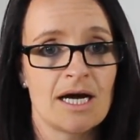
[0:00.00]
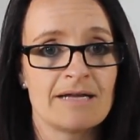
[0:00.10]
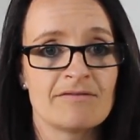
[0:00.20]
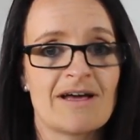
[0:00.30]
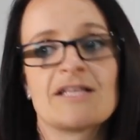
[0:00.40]

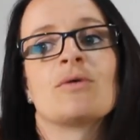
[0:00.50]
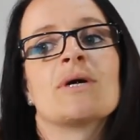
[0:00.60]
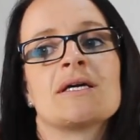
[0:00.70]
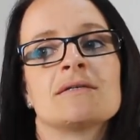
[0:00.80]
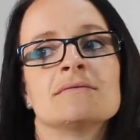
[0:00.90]
and
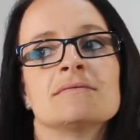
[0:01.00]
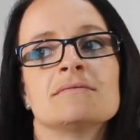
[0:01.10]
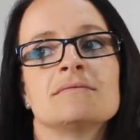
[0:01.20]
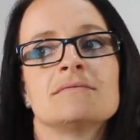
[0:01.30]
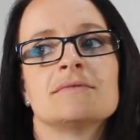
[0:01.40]

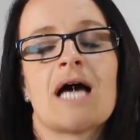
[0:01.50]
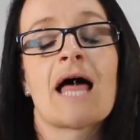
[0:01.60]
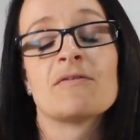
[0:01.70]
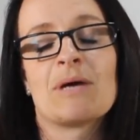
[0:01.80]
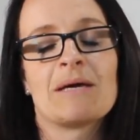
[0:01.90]
valuing
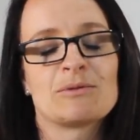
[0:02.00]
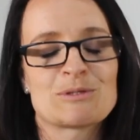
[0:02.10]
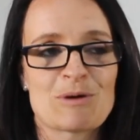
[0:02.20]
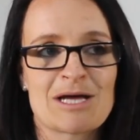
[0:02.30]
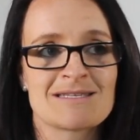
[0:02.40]
other
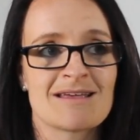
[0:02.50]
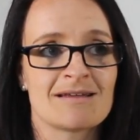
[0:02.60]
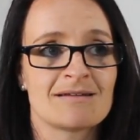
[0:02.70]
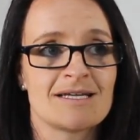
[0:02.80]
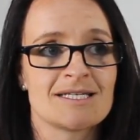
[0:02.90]
people's
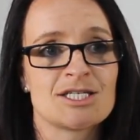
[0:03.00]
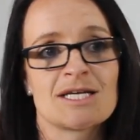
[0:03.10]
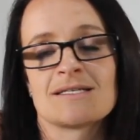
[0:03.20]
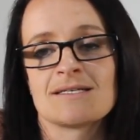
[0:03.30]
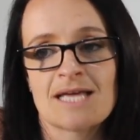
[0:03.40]
mindset is
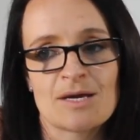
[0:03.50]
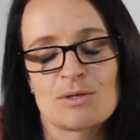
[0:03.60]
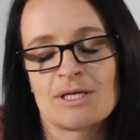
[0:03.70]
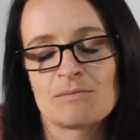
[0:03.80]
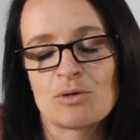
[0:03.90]
just as
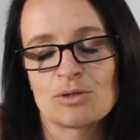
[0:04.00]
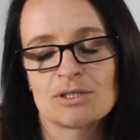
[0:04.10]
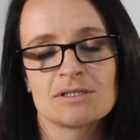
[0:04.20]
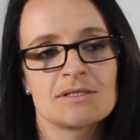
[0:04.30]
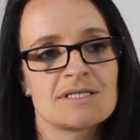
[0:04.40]
equally
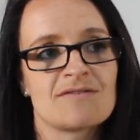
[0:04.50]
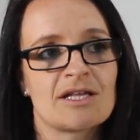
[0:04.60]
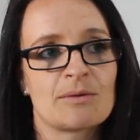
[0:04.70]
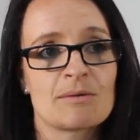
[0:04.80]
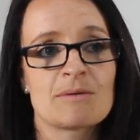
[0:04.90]
important as
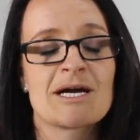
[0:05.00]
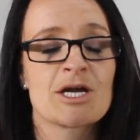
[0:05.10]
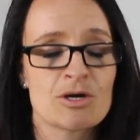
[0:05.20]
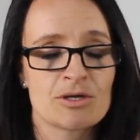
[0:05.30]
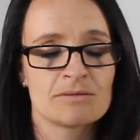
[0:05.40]
valuing
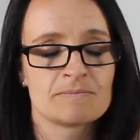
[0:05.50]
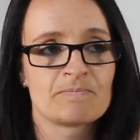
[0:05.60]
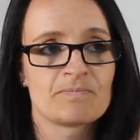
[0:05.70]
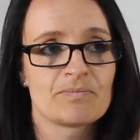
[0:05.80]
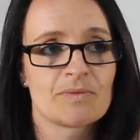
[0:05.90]
my own.
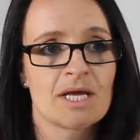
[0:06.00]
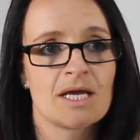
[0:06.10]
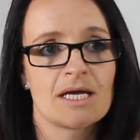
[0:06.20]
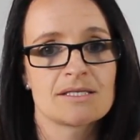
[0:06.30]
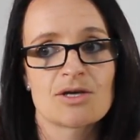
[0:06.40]

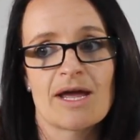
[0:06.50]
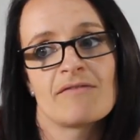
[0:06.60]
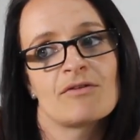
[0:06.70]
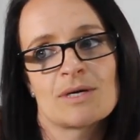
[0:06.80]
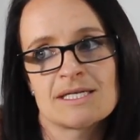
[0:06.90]
And so
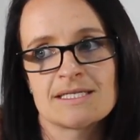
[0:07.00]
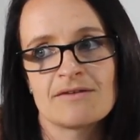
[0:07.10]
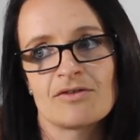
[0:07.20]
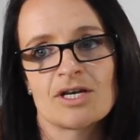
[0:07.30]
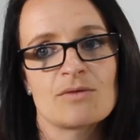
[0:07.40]
everyone is
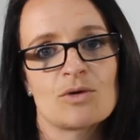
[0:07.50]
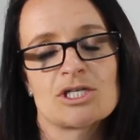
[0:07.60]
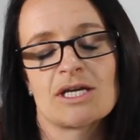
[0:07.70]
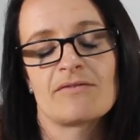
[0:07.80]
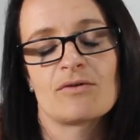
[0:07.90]
different, and
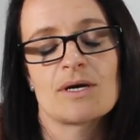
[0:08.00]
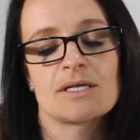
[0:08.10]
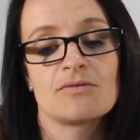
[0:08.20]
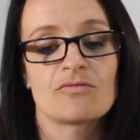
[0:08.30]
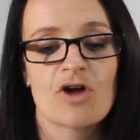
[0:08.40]
watching
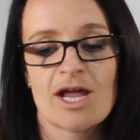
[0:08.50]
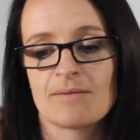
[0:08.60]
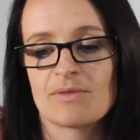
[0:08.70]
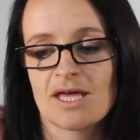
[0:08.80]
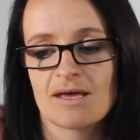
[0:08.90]
everyone write
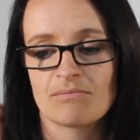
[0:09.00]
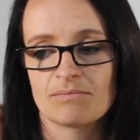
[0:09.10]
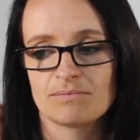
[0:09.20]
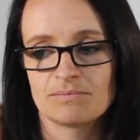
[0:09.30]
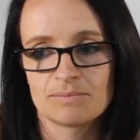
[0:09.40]
up
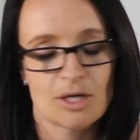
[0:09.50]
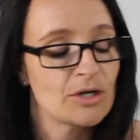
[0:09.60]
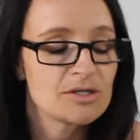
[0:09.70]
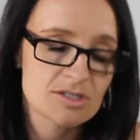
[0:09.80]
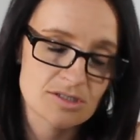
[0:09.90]
their
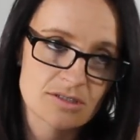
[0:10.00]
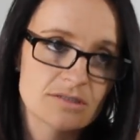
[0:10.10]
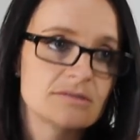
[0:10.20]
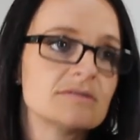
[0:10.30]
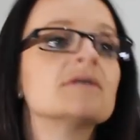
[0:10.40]
posts
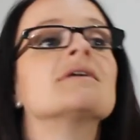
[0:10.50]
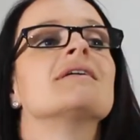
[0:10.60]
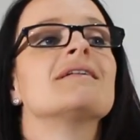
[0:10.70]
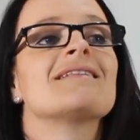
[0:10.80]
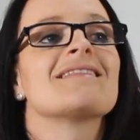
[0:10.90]
on
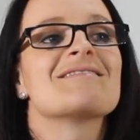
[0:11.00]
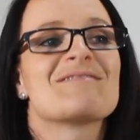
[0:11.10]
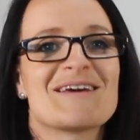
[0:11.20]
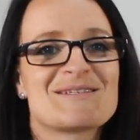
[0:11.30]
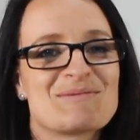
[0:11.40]
the
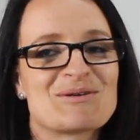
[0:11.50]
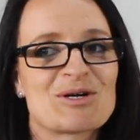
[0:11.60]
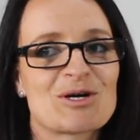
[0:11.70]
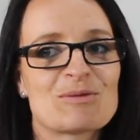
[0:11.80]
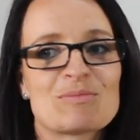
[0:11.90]
Facebook
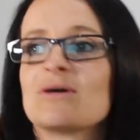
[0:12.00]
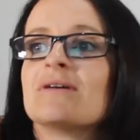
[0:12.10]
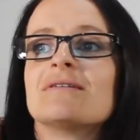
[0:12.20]
group